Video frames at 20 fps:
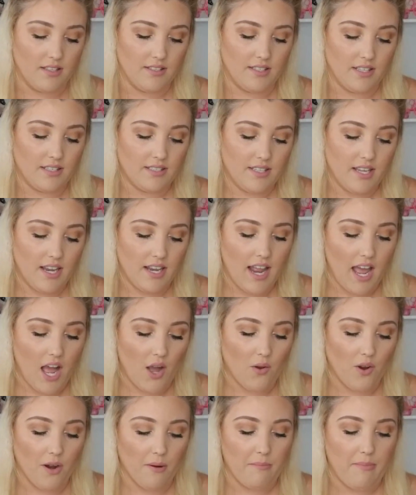
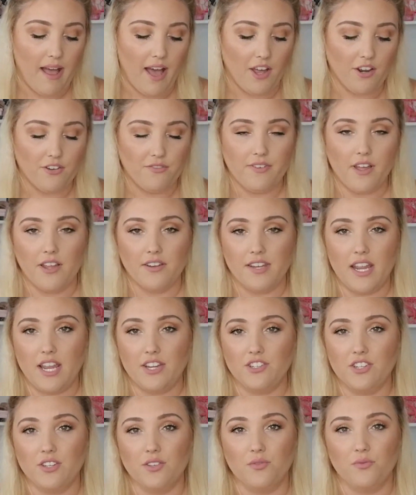16-hour powder
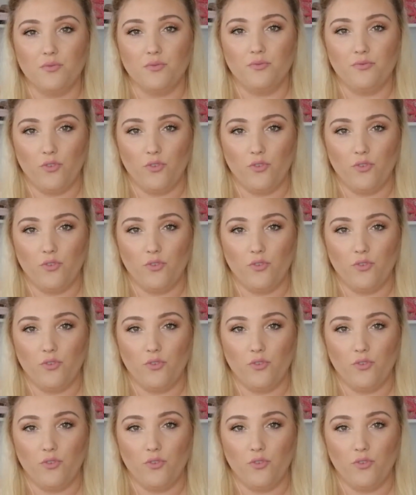foundation